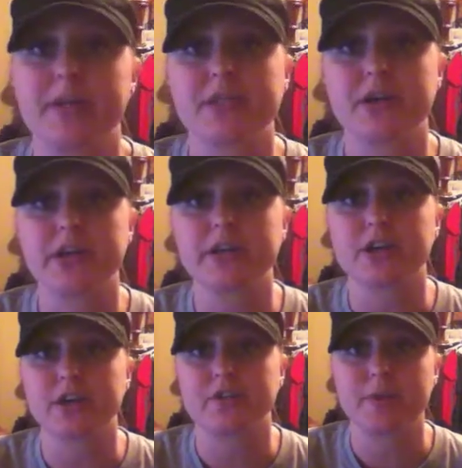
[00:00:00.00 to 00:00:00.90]
be starting
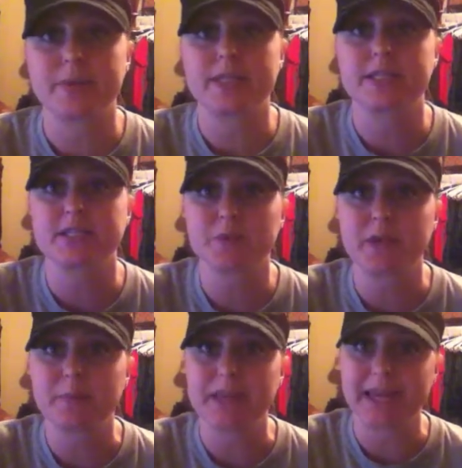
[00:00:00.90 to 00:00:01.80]
Dr. Fuhrman's
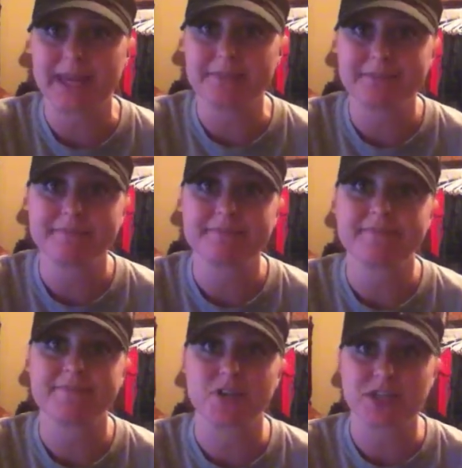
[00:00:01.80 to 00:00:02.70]
6-week plan
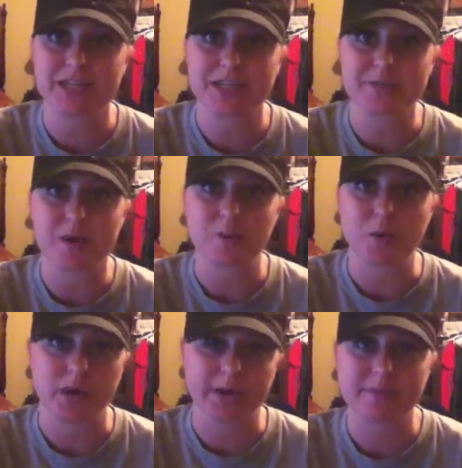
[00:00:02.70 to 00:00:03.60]
first thing tomorrow
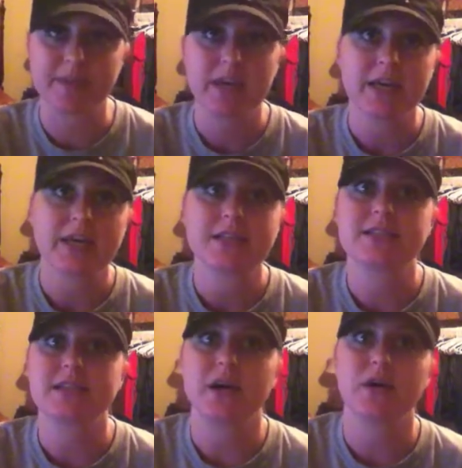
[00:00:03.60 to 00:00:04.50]
morning.
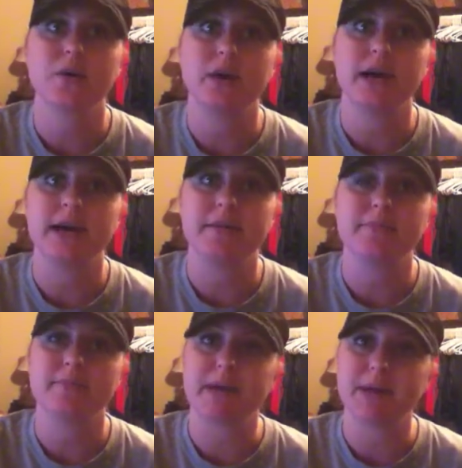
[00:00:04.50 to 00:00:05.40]
So
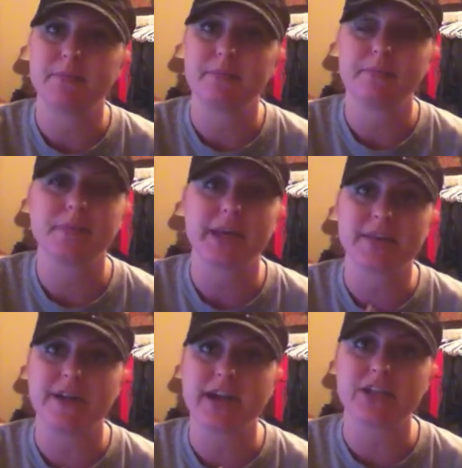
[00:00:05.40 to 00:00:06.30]
my plan
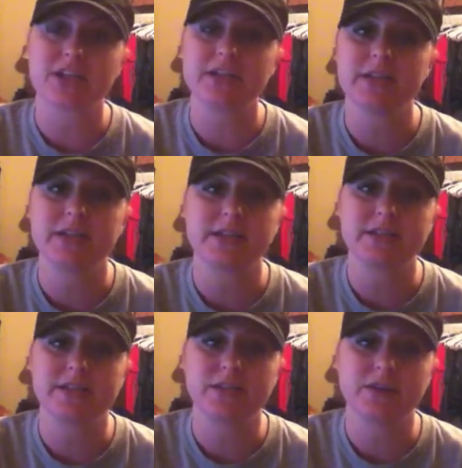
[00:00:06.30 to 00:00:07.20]
of action
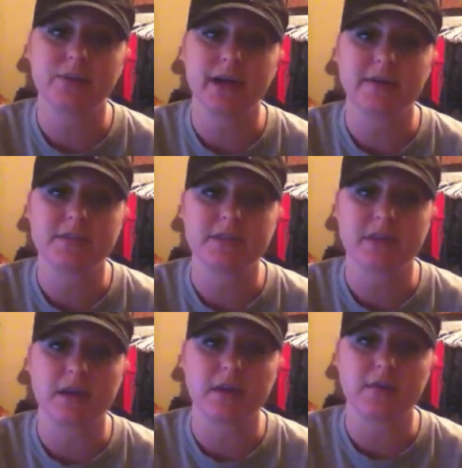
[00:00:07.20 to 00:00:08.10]
is to have
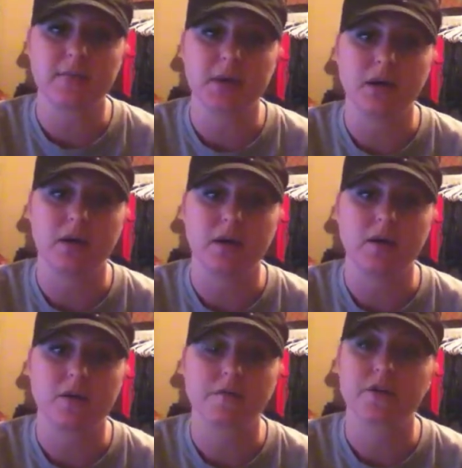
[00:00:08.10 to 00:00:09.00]
some
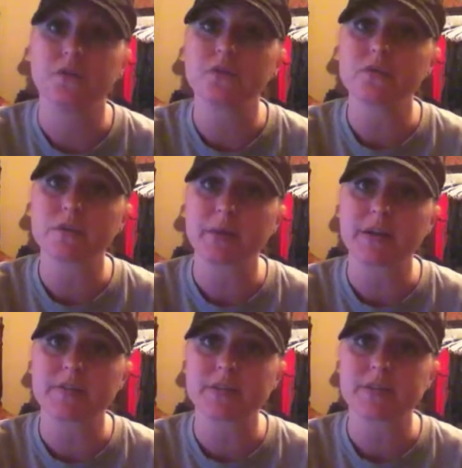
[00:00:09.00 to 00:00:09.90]
fruit for
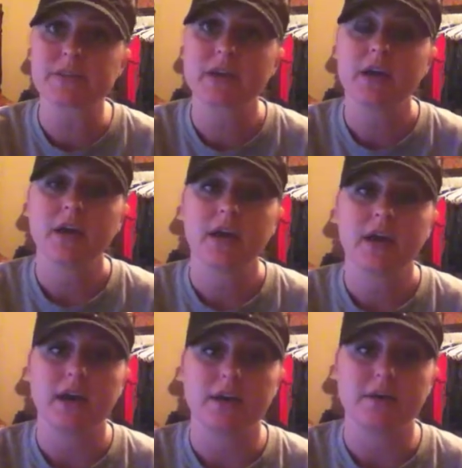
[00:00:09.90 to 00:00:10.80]
breakfast.
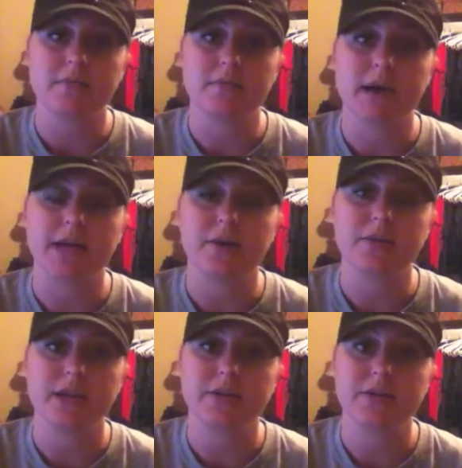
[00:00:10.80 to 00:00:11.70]
I know
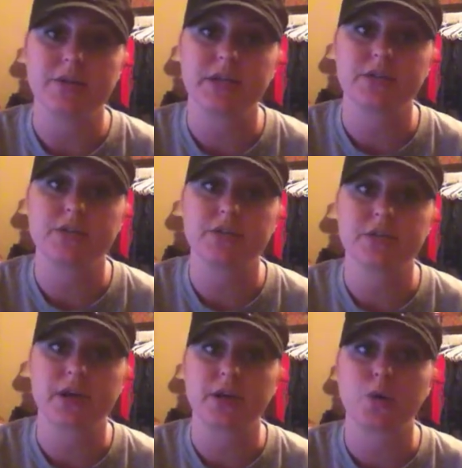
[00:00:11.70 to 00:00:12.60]
that I do need to
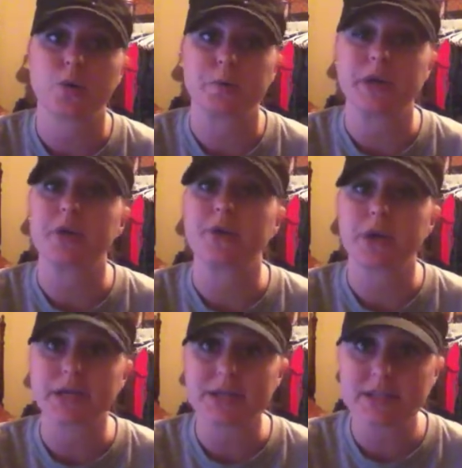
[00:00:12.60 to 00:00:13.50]
start incorporating
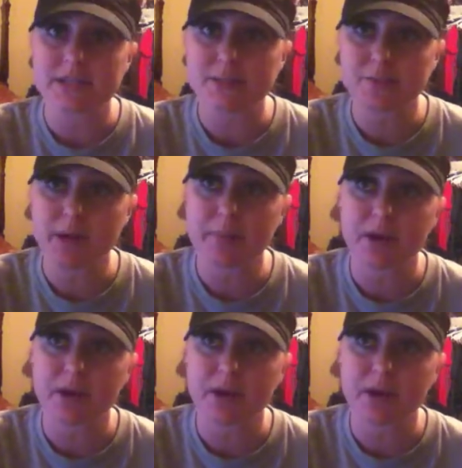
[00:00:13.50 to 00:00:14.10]
greens into my